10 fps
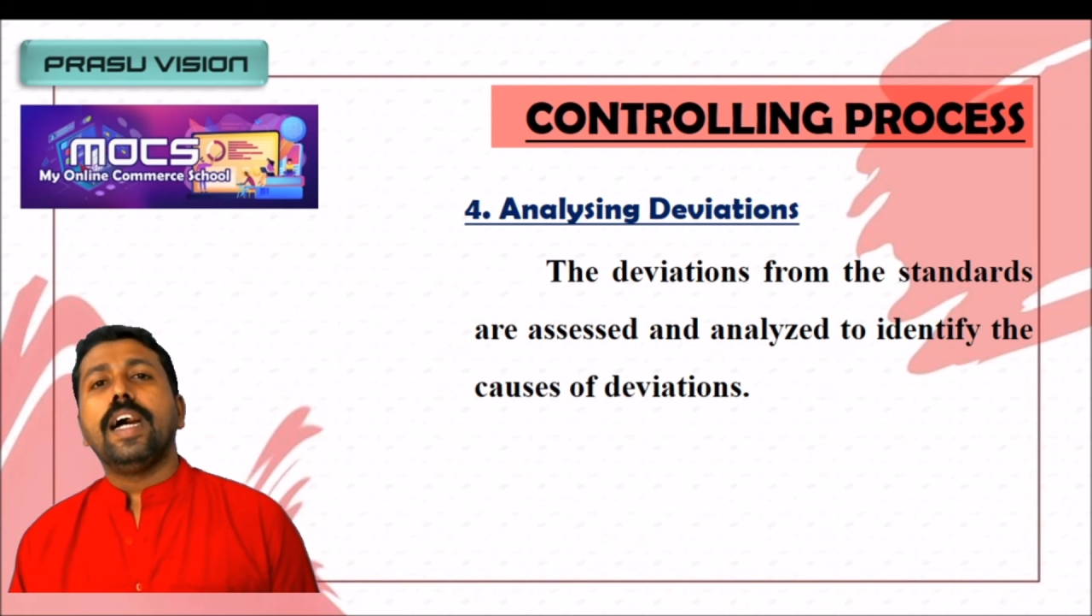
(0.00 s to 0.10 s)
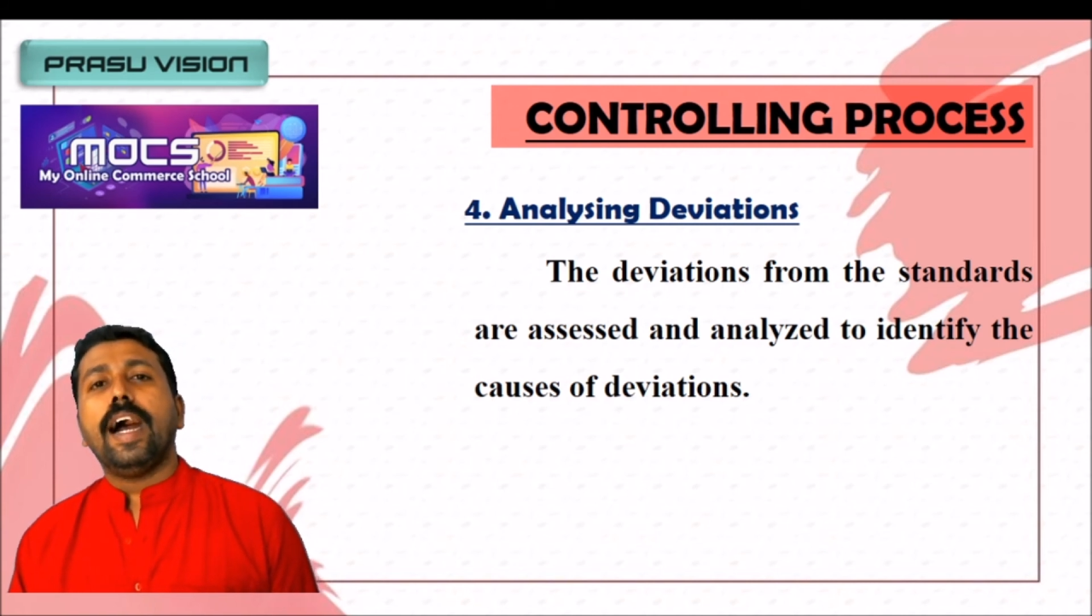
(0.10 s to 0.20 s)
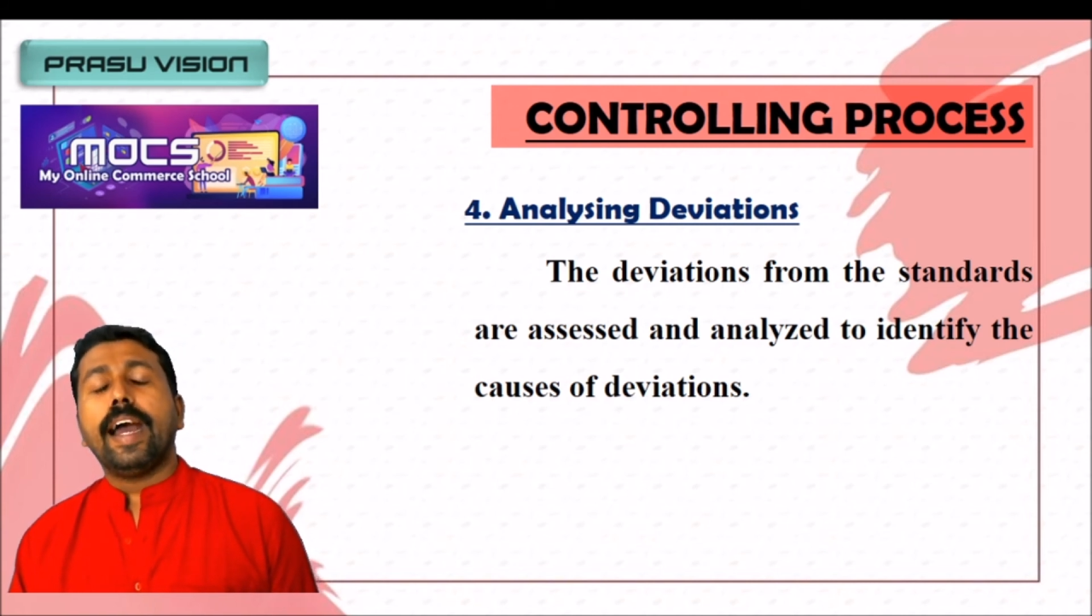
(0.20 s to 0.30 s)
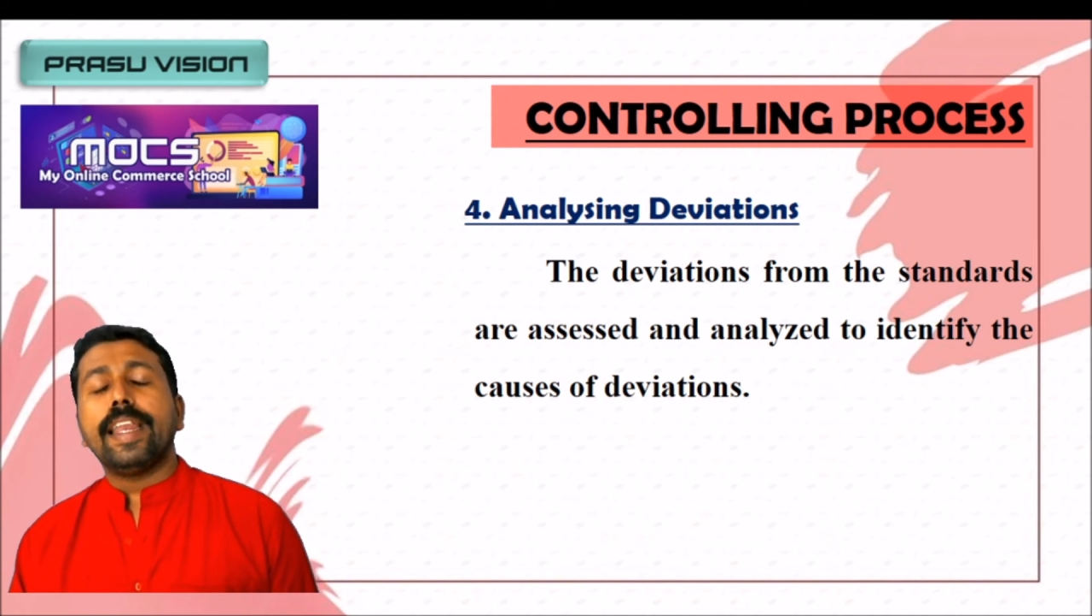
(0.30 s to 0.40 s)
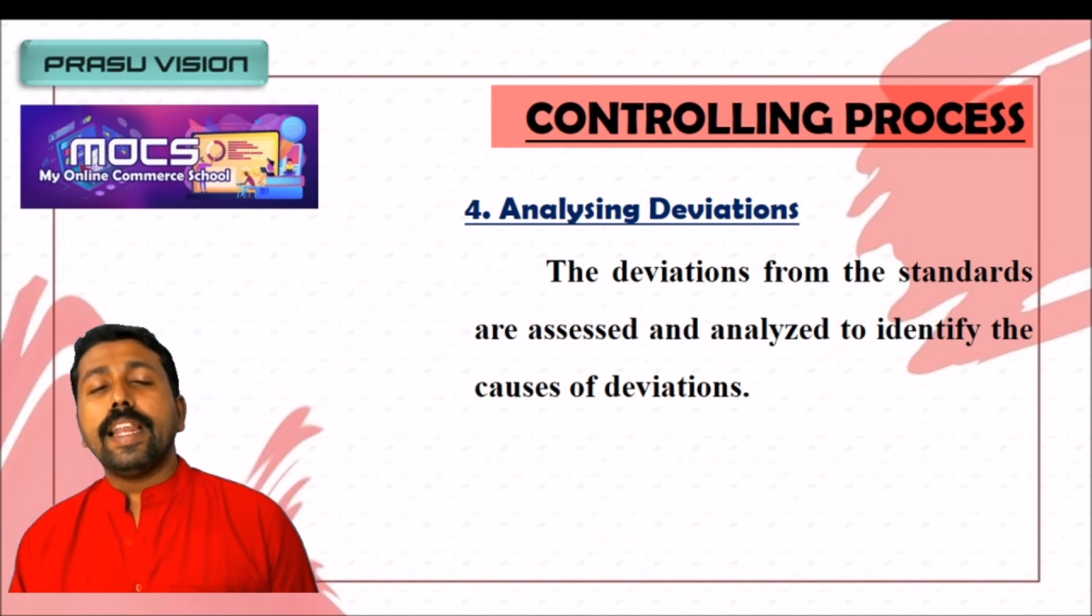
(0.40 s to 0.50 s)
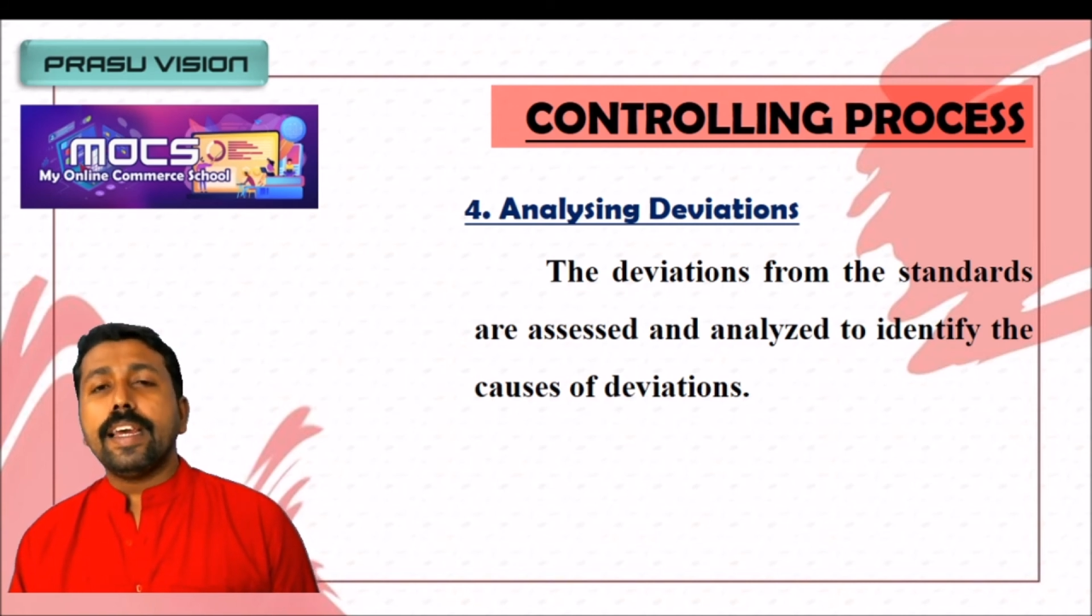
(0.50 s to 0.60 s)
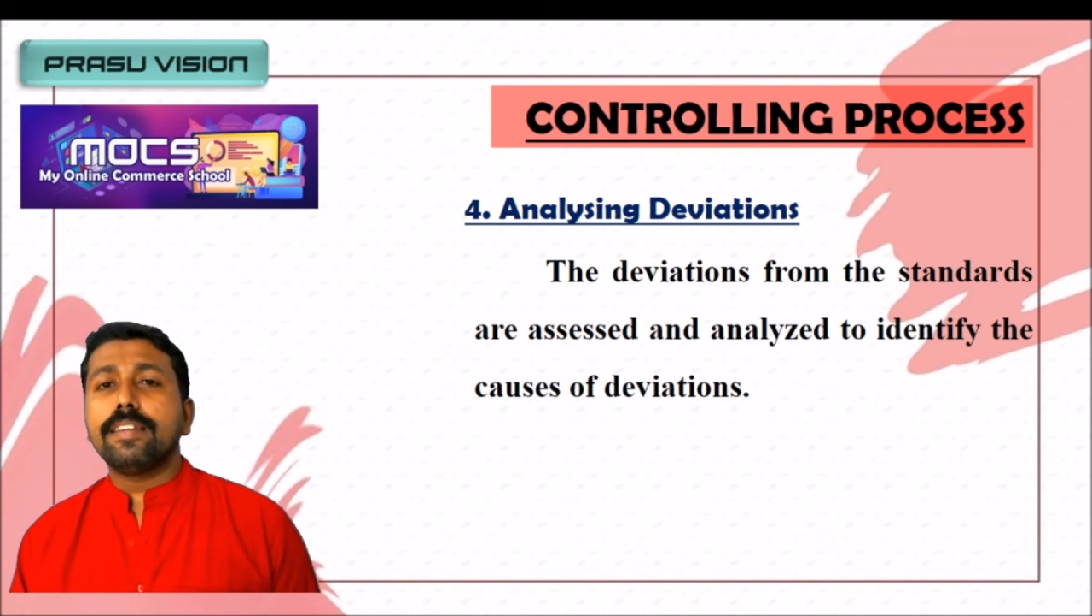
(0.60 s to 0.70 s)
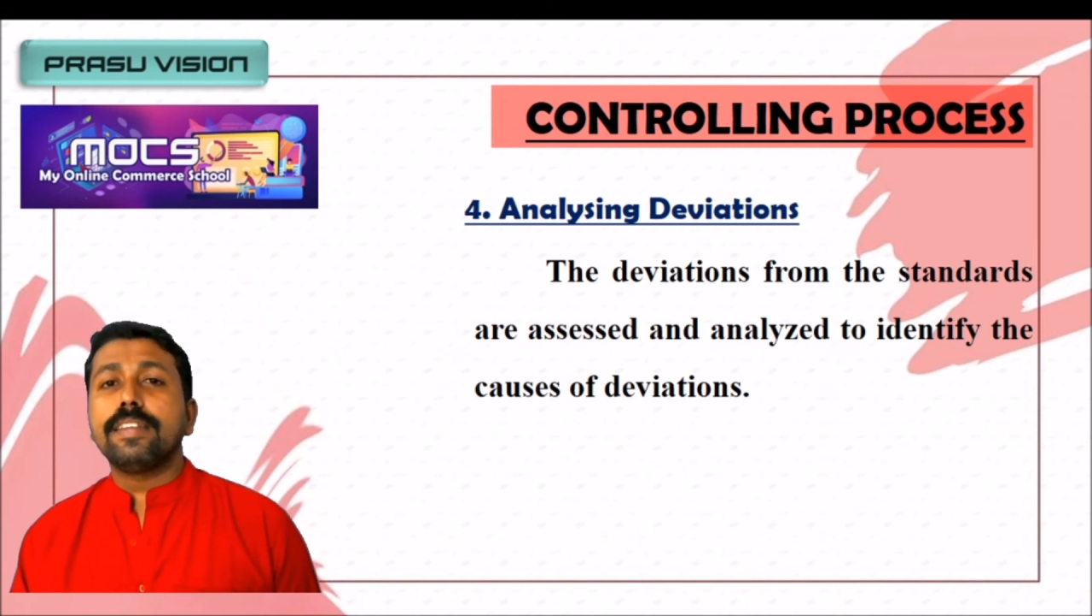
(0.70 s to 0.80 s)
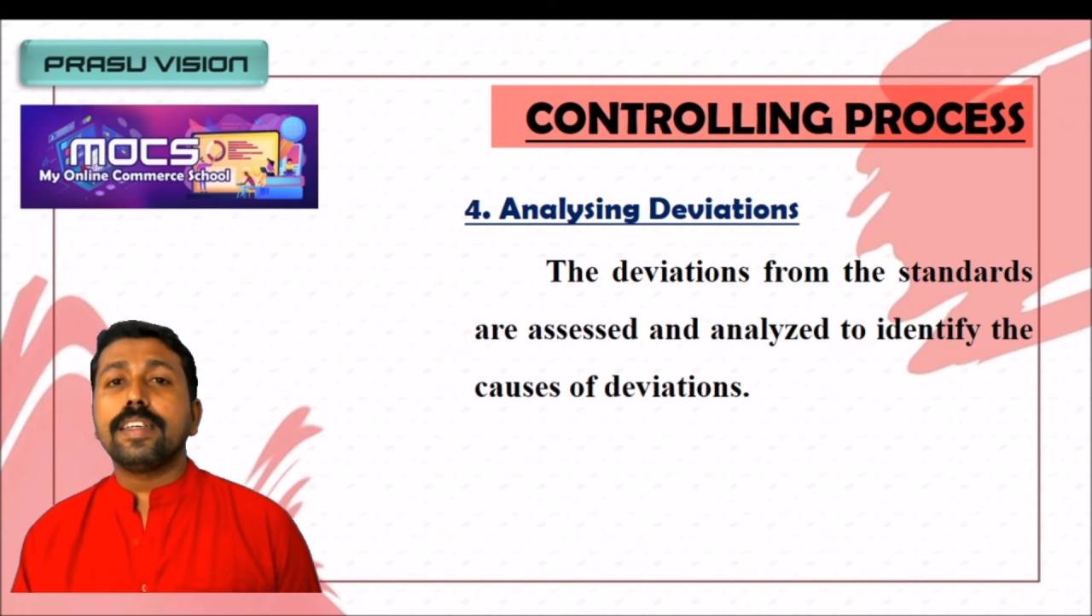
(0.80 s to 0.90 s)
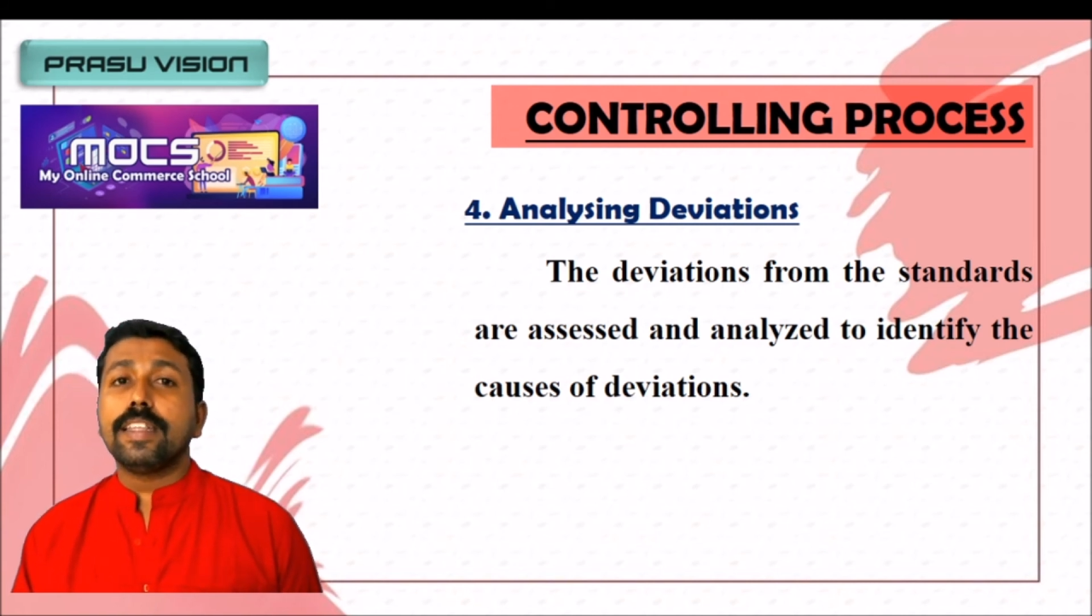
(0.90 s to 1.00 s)

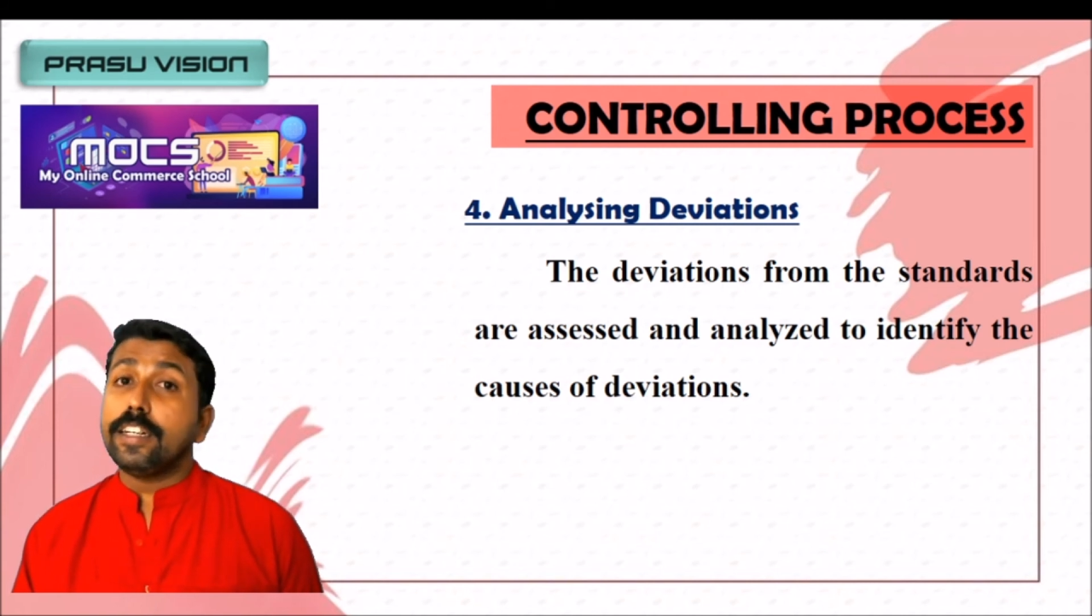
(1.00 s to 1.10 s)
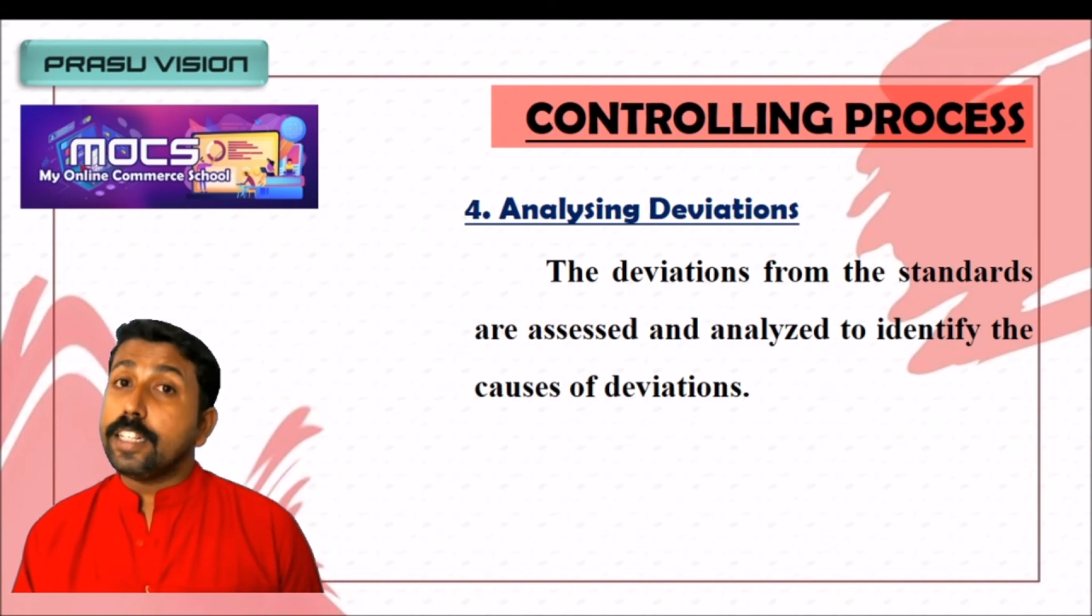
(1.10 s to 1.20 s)
analyzing the